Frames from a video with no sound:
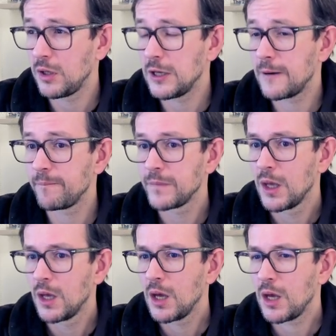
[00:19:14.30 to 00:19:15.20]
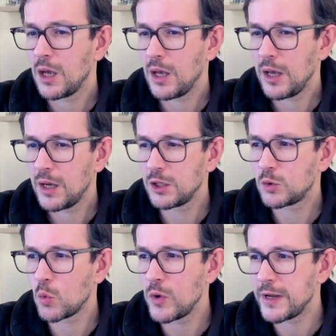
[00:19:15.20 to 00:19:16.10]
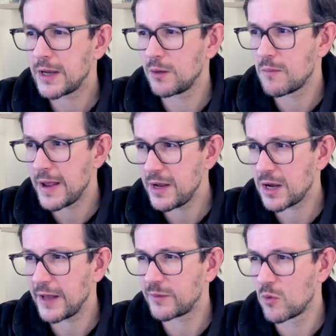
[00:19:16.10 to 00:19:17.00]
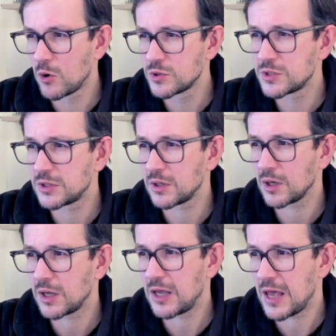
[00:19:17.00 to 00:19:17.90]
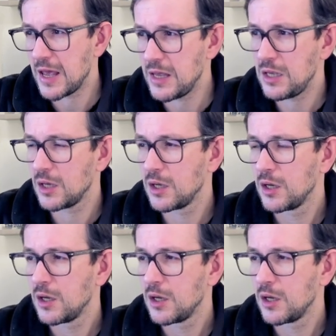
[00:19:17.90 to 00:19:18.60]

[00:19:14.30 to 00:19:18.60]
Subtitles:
Yeah, and we can make at most k